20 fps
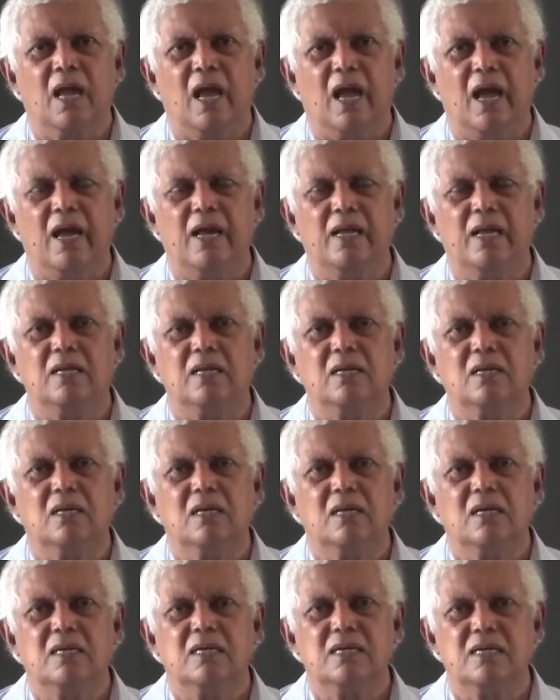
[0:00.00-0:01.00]
and
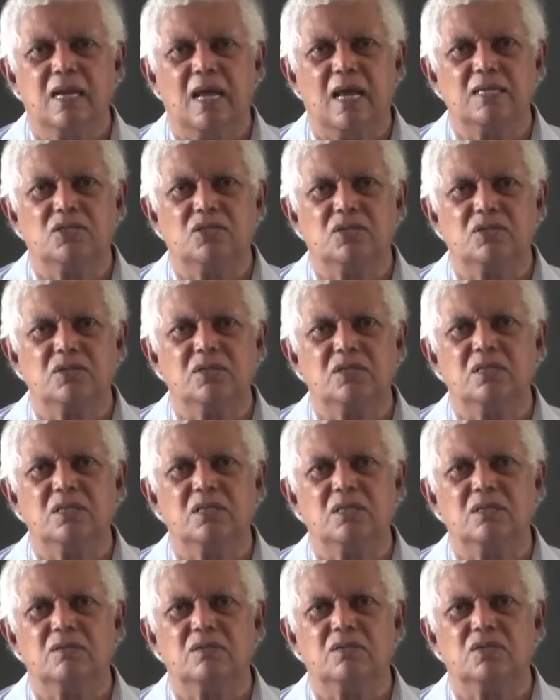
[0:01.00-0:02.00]

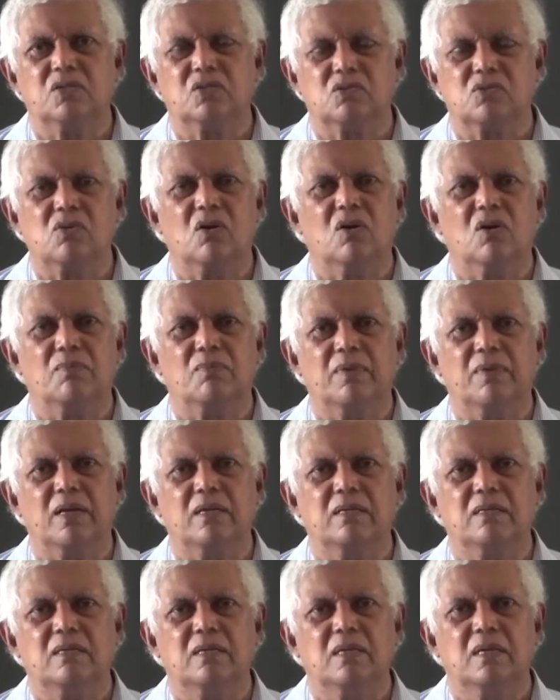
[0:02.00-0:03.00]
national strongmen